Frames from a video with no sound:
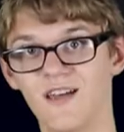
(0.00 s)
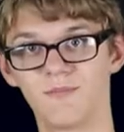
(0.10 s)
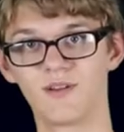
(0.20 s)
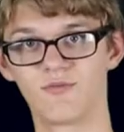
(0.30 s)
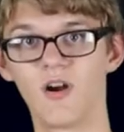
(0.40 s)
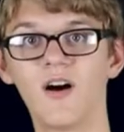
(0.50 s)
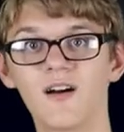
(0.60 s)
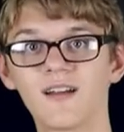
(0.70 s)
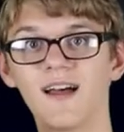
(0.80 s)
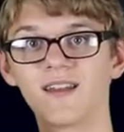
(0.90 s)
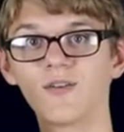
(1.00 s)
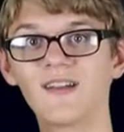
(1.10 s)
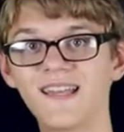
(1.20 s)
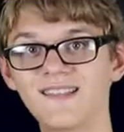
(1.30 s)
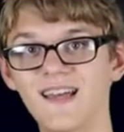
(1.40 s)
get me wrong, I don't
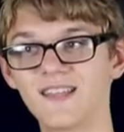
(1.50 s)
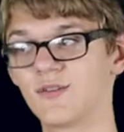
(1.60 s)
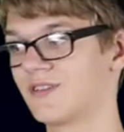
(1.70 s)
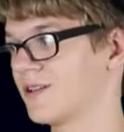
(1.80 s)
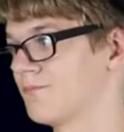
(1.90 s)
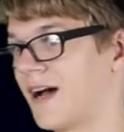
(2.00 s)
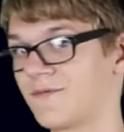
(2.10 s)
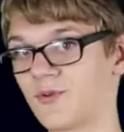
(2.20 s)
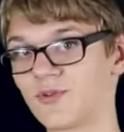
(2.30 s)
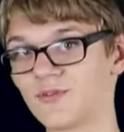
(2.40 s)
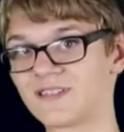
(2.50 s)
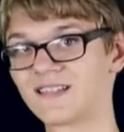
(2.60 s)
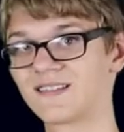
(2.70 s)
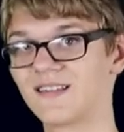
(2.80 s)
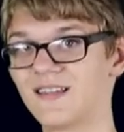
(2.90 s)
hate that you need bifocals to
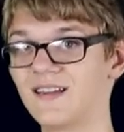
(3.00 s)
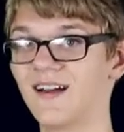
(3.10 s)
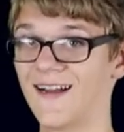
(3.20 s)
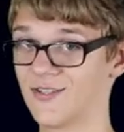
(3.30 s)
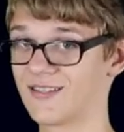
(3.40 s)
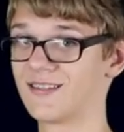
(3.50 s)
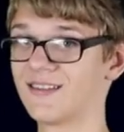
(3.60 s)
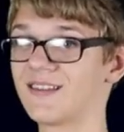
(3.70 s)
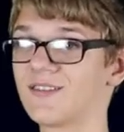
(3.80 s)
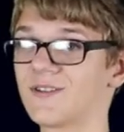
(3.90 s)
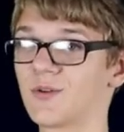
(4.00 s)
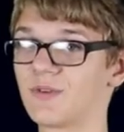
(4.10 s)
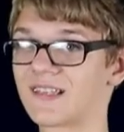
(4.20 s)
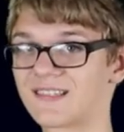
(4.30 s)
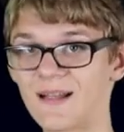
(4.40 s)
see. I just need you to
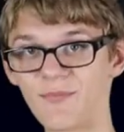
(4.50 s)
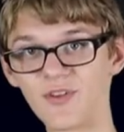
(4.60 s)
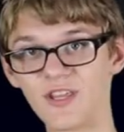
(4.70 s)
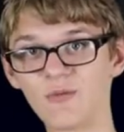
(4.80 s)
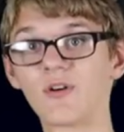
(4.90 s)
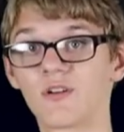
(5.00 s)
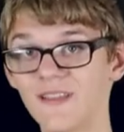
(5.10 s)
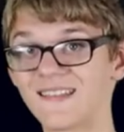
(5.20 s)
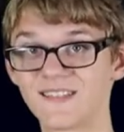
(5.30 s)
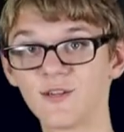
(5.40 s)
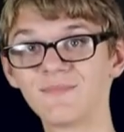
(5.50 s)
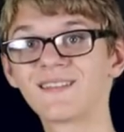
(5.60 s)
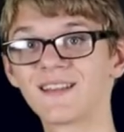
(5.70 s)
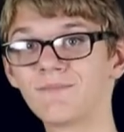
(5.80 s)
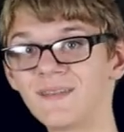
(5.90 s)
accept that you are less human
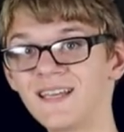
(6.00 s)
than me.